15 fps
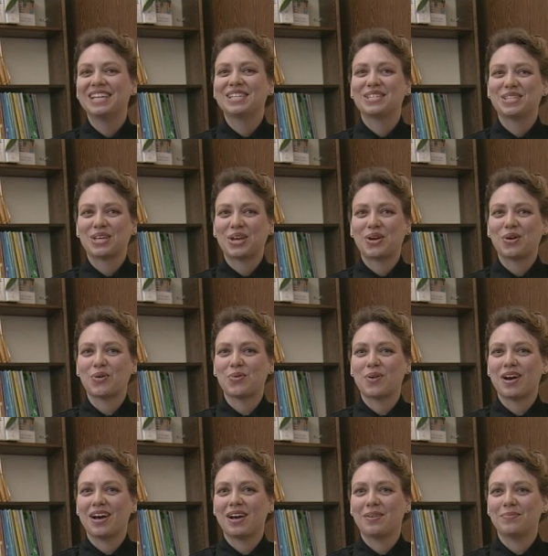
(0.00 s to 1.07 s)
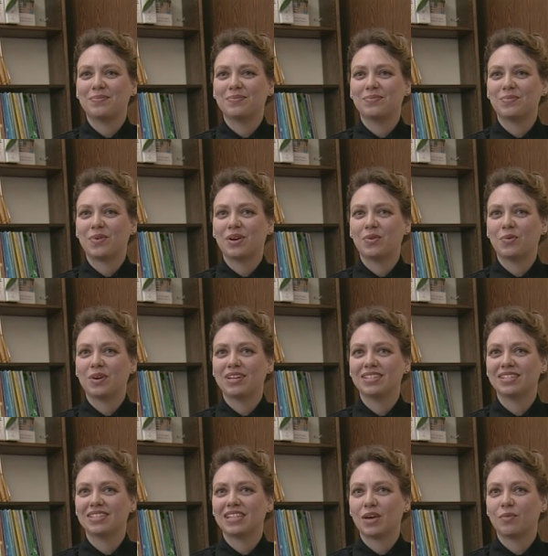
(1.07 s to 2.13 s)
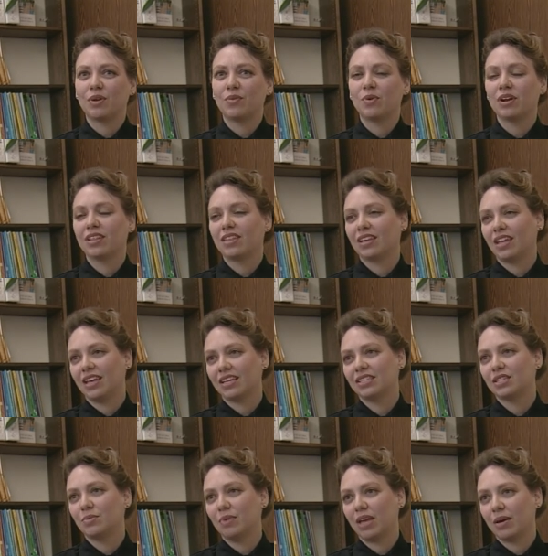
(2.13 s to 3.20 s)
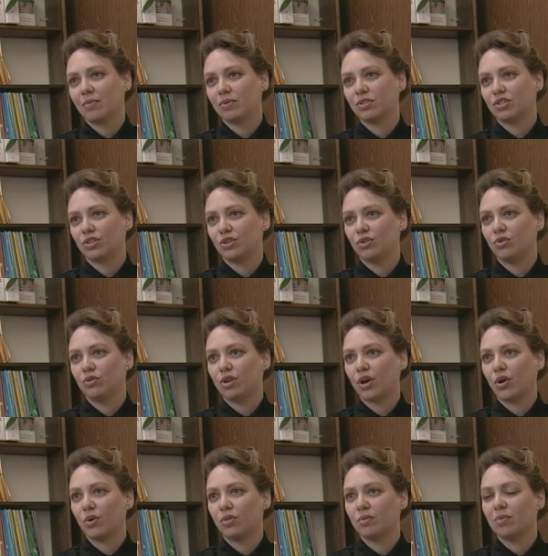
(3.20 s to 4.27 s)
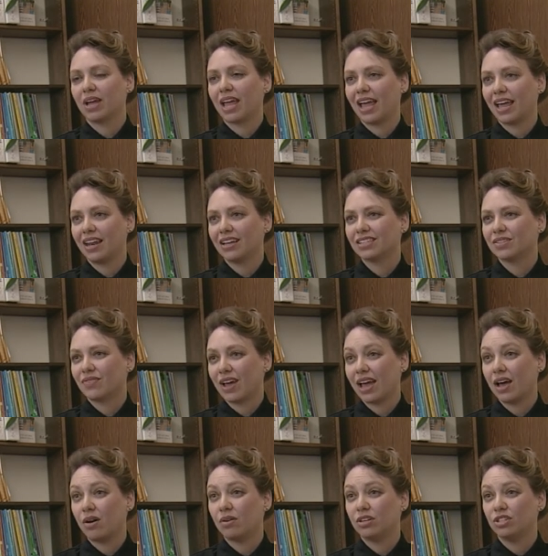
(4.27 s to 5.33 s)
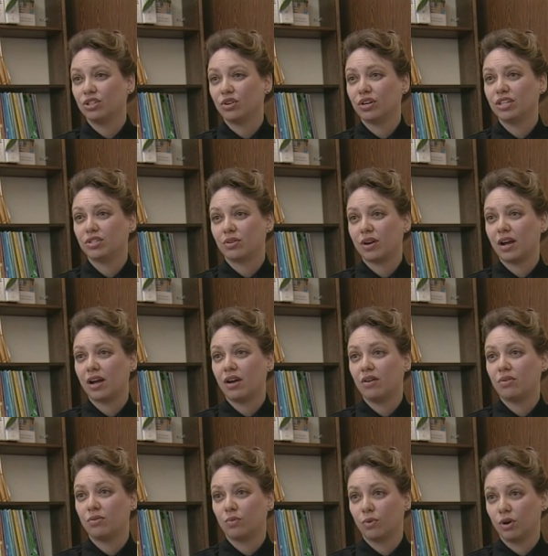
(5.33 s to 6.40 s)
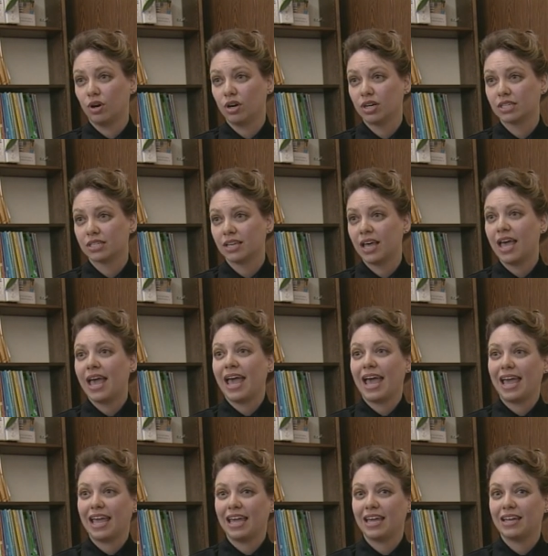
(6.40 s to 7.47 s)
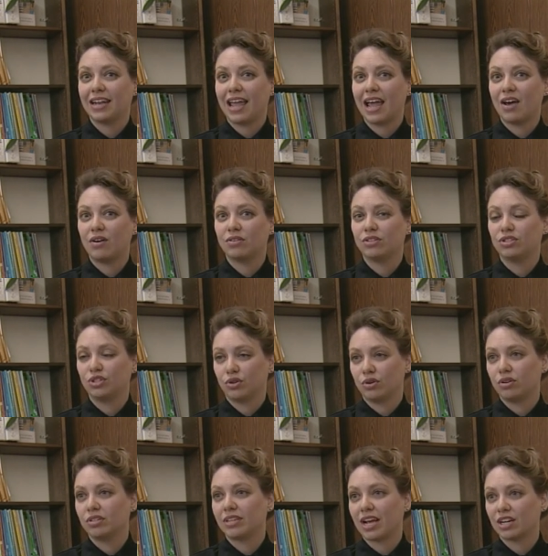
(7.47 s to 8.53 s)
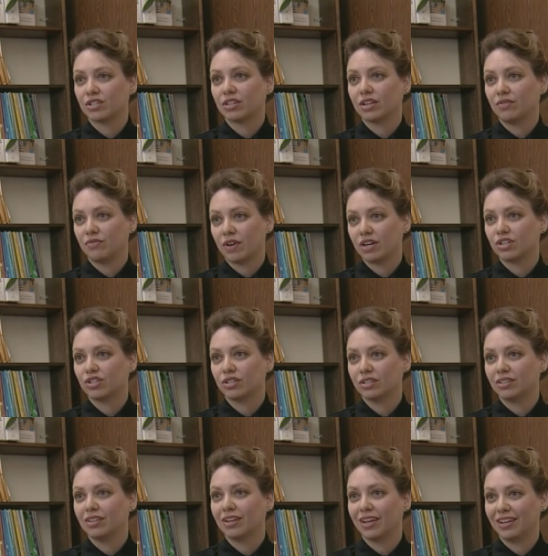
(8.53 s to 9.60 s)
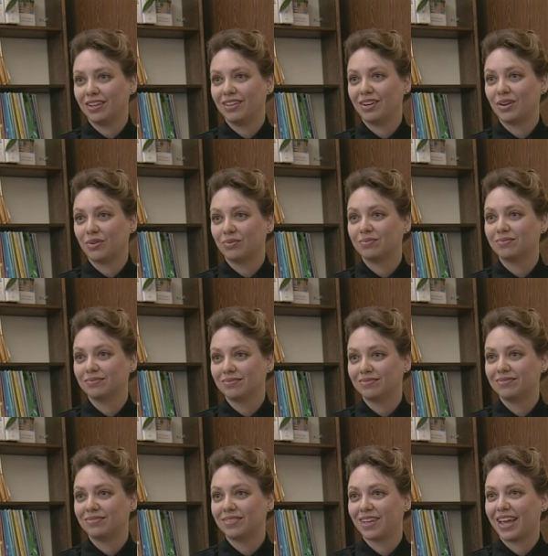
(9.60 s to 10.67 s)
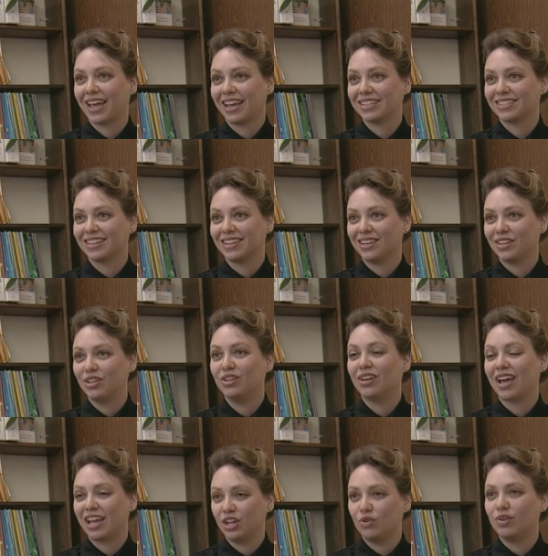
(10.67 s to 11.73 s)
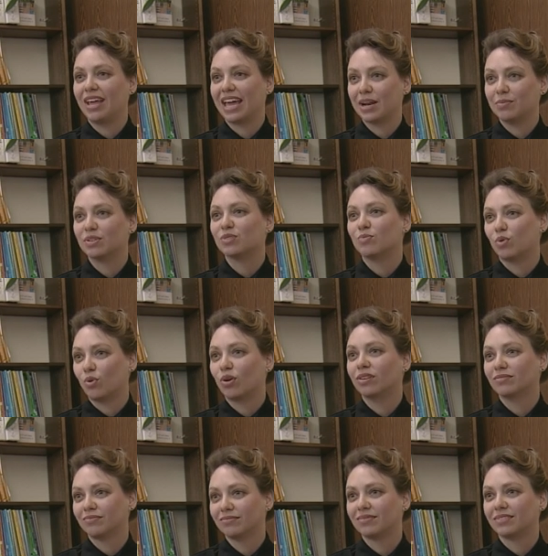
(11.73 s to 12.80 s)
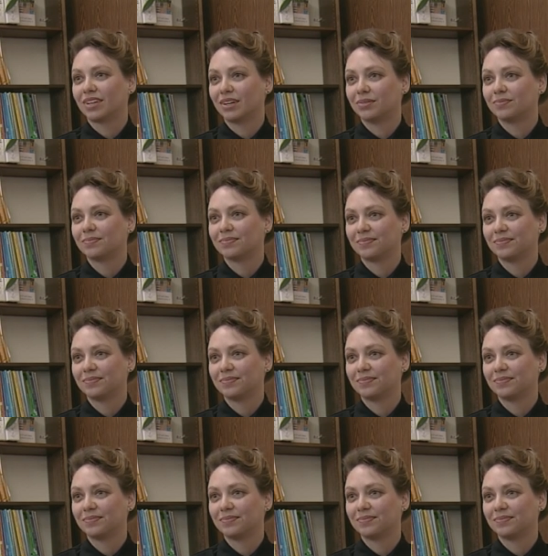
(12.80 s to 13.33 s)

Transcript: So um, what it was is that we wanted the kids to be able to know the mechanics of how a jury trial works and how jurors actually function, you know, as in a unanimous board. So.